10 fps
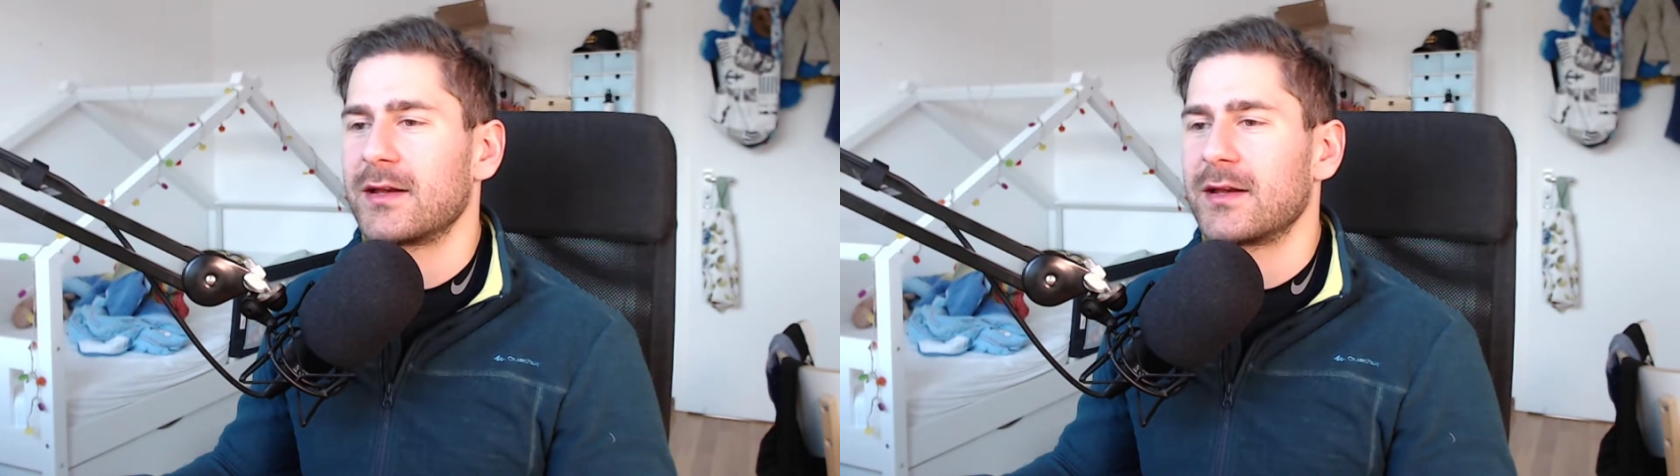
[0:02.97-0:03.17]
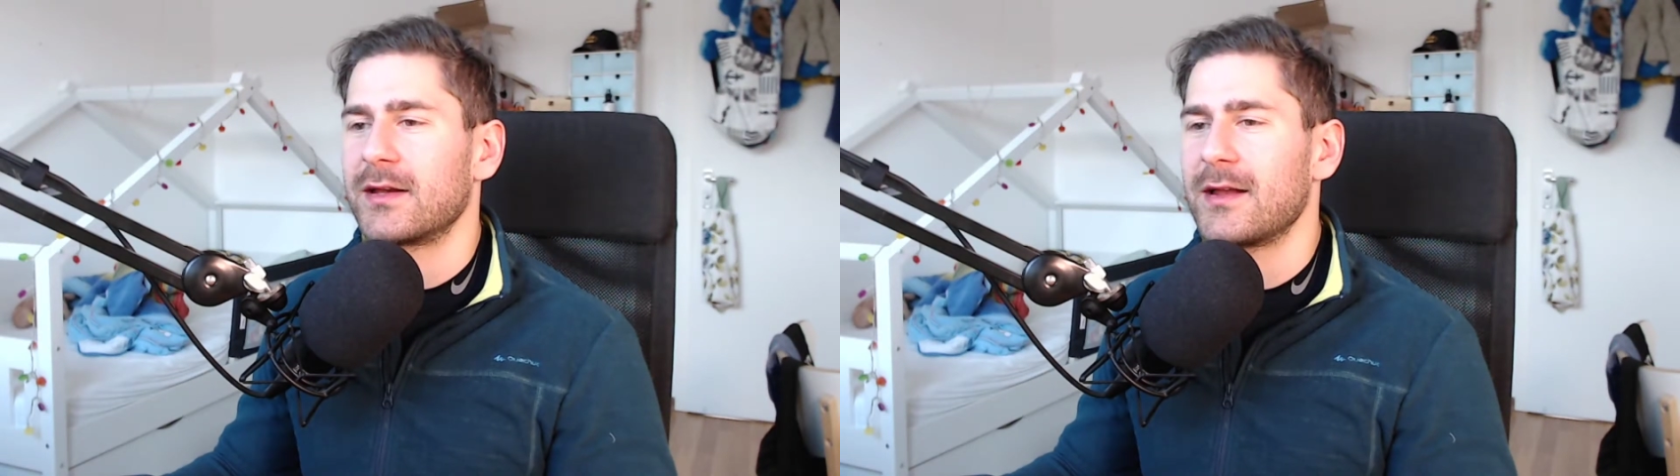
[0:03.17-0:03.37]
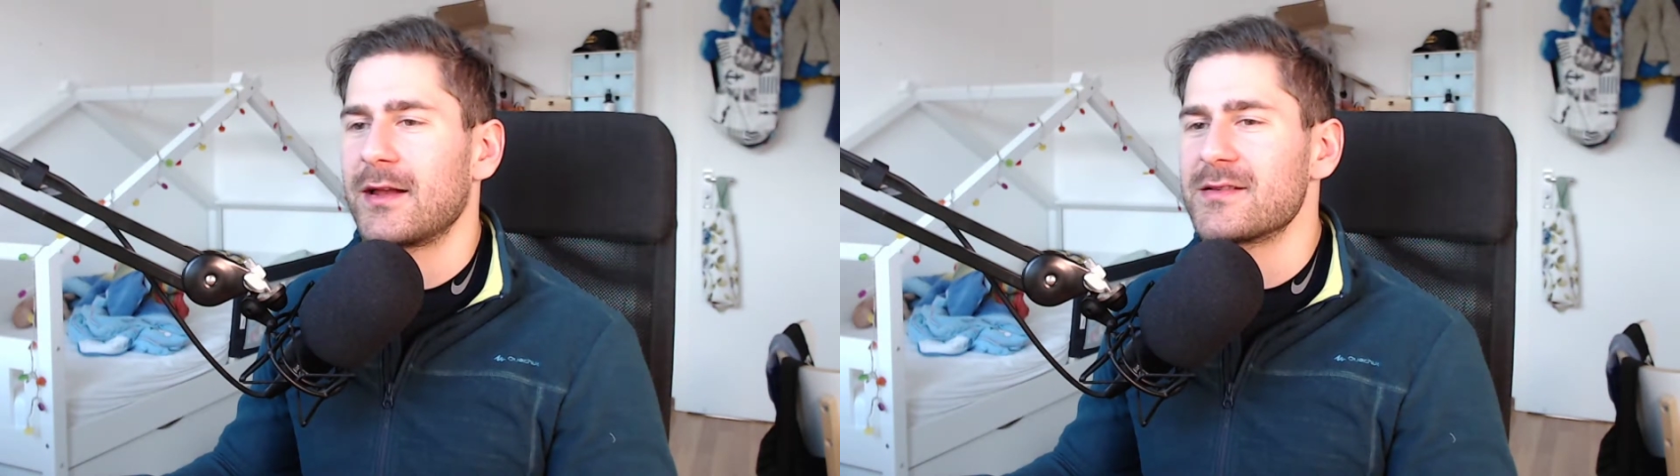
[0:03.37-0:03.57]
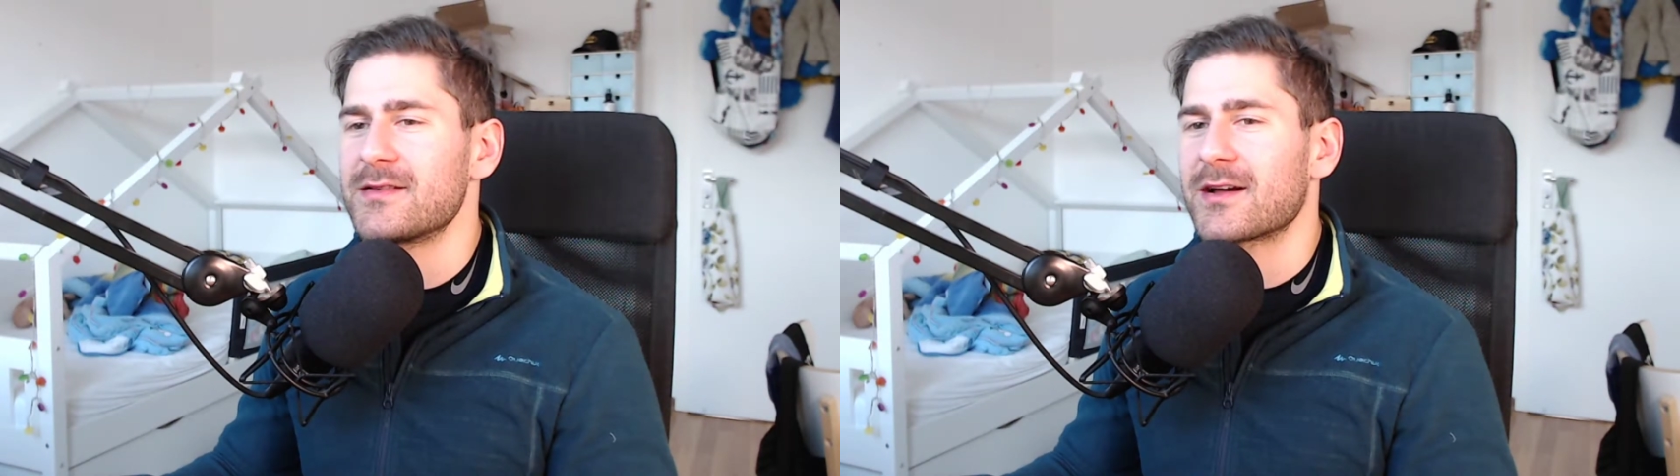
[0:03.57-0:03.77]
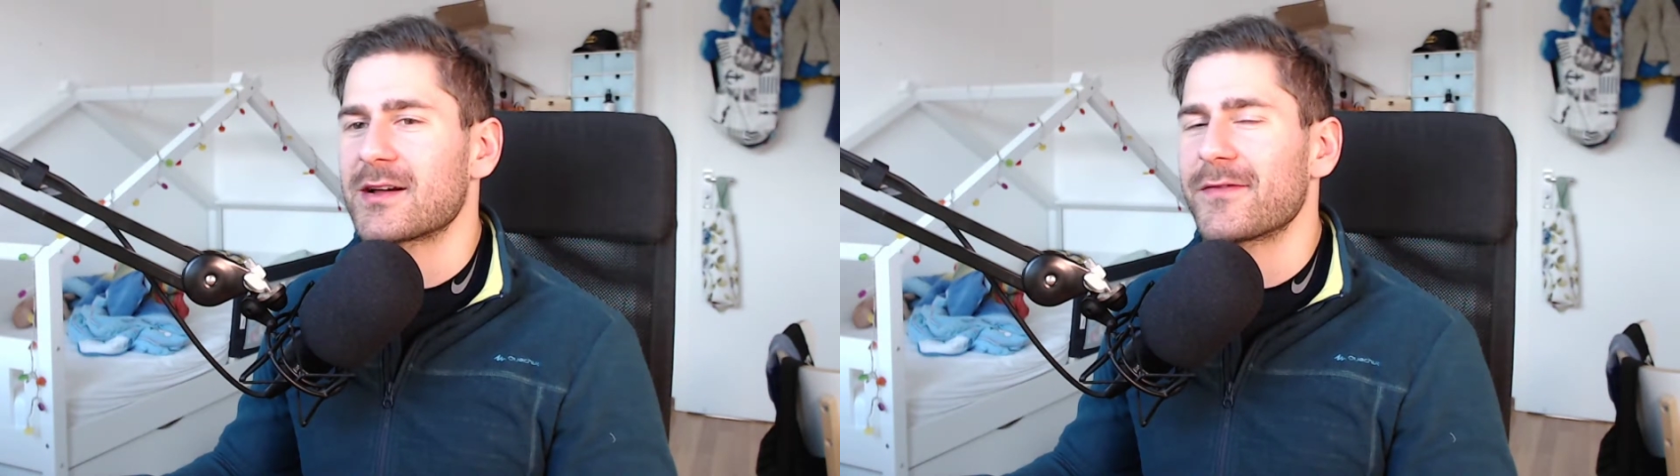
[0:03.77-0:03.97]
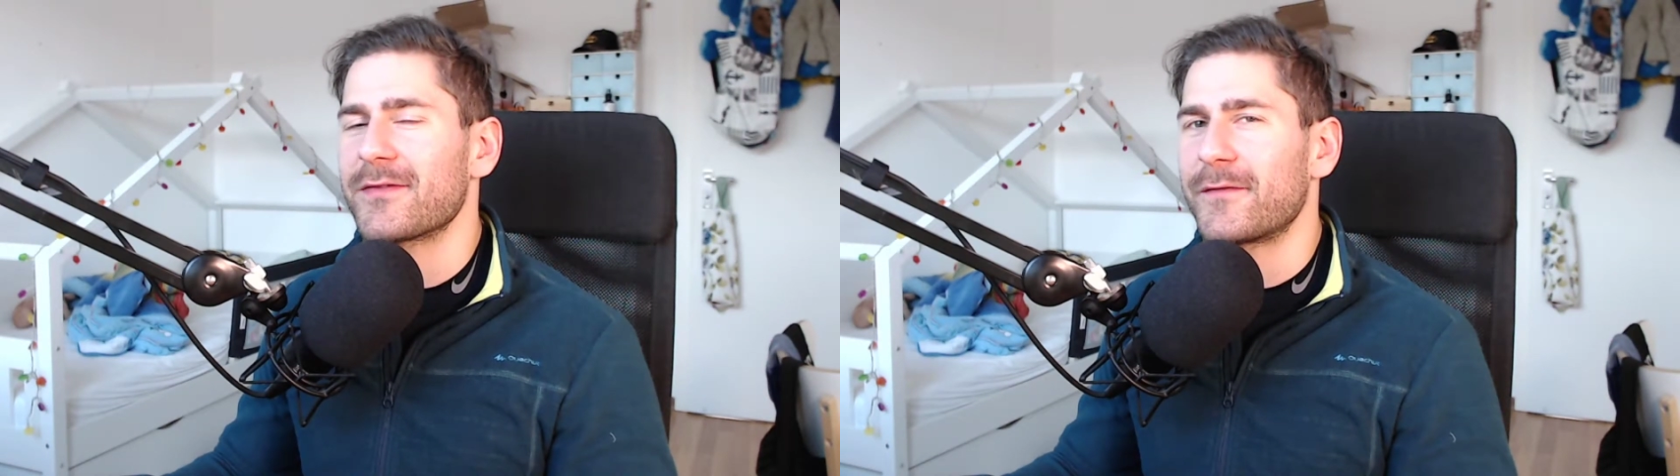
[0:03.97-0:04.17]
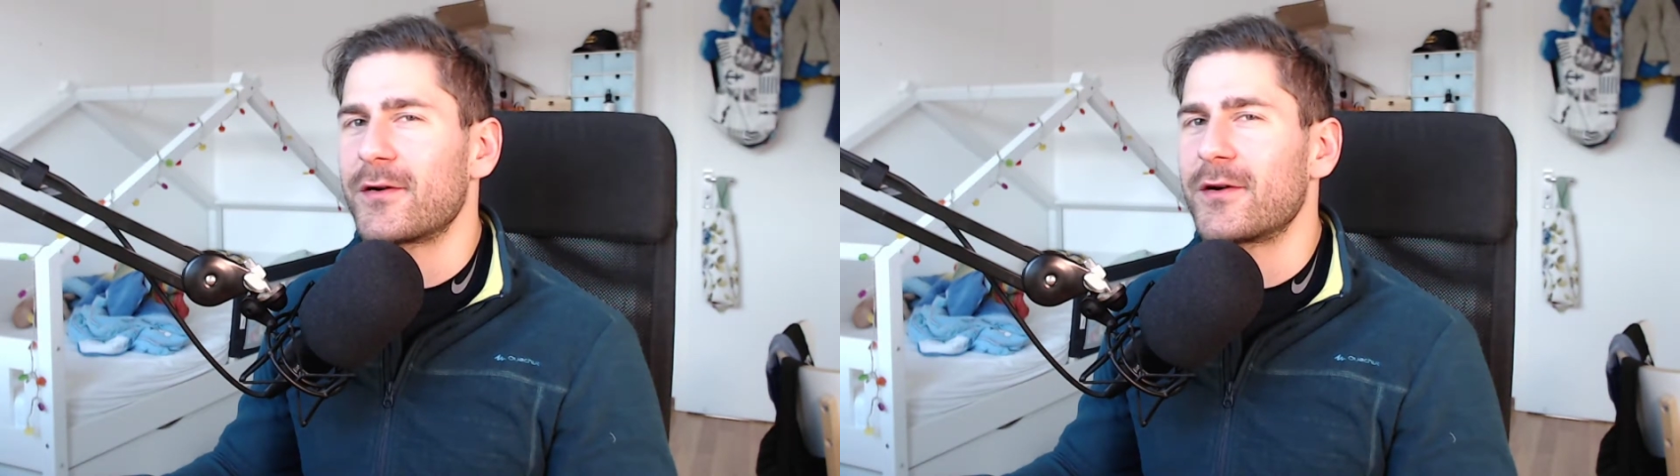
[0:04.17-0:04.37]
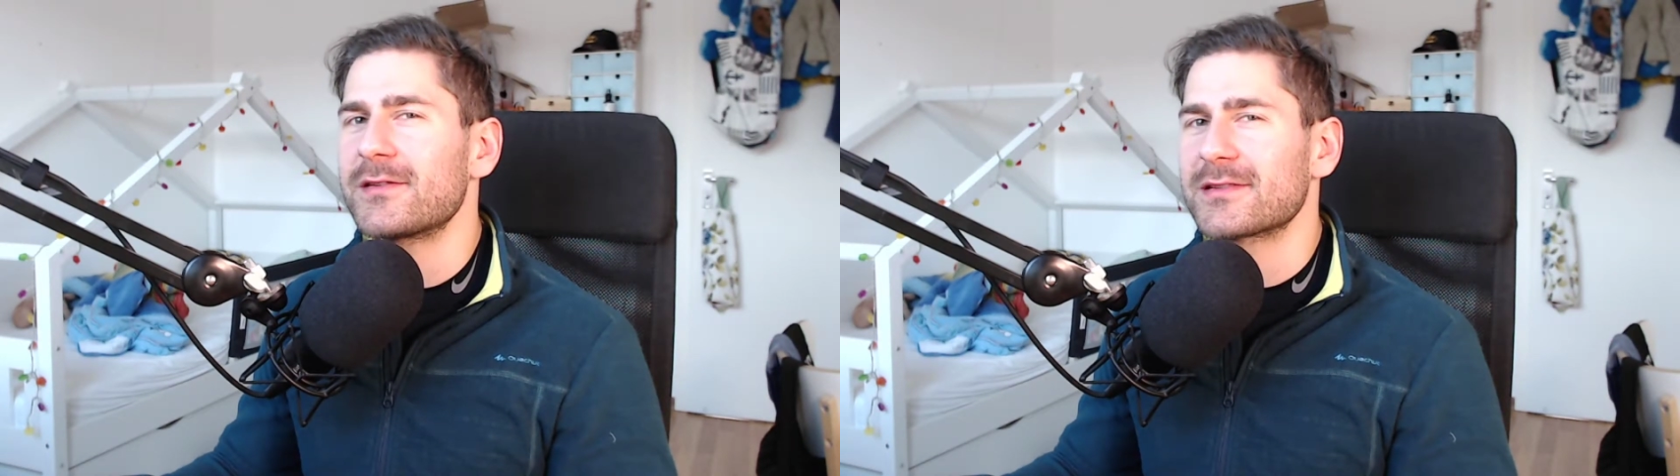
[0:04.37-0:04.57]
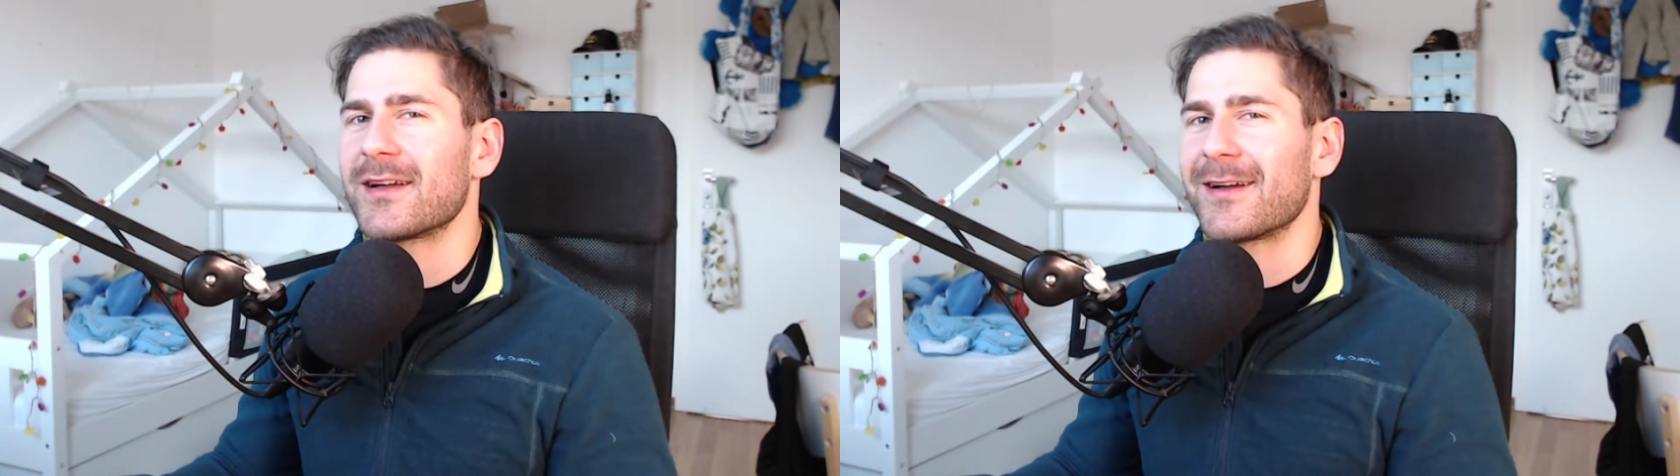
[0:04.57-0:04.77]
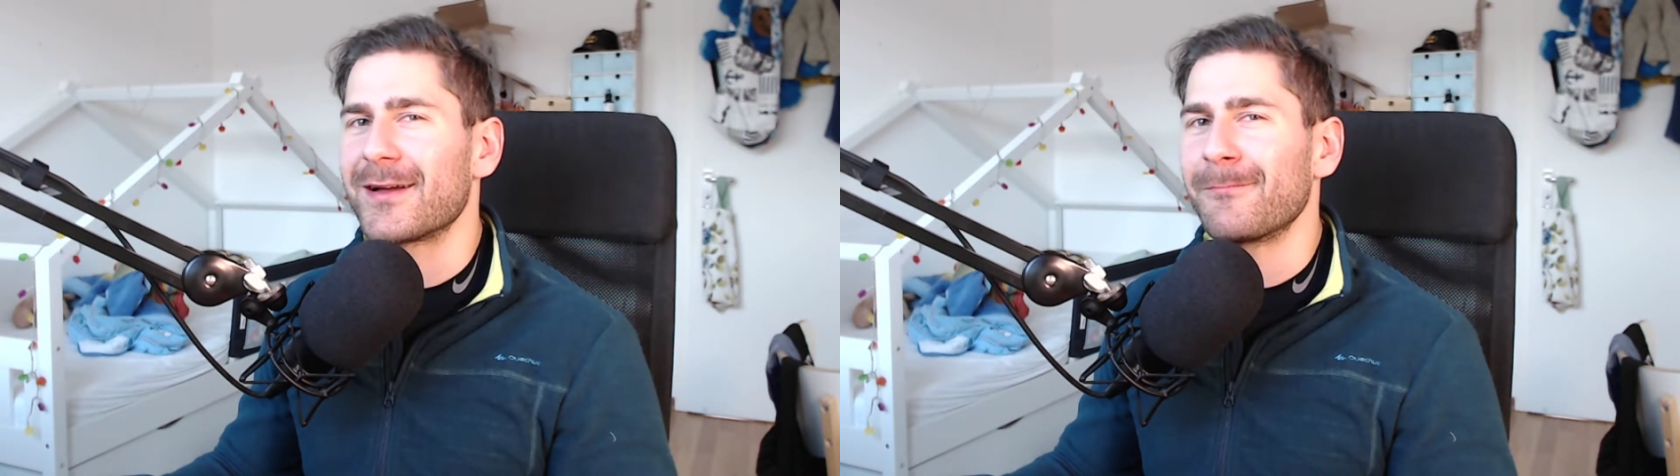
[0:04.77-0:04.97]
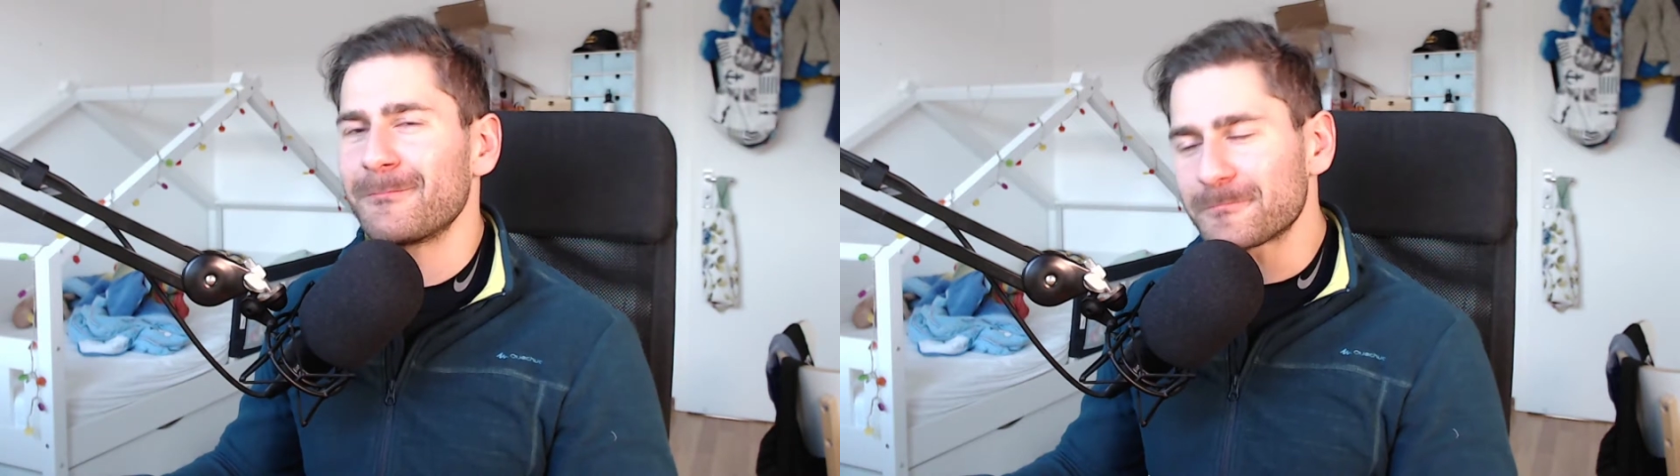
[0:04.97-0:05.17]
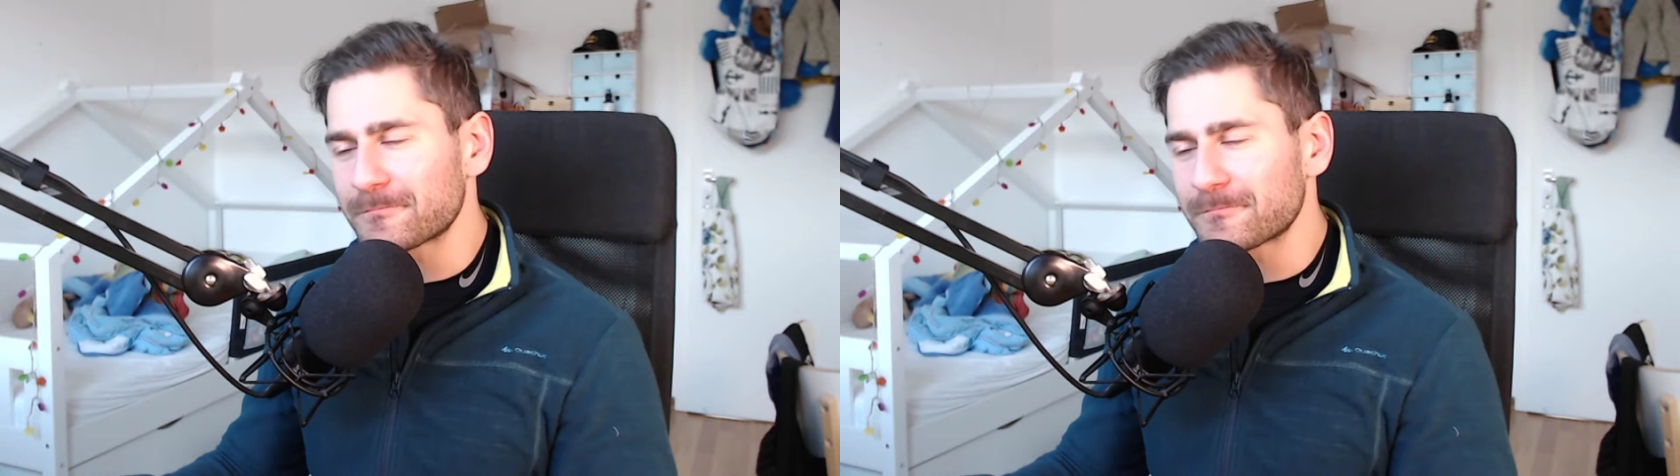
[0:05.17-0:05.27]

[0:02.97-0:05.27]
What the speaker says: And it is kind of the first time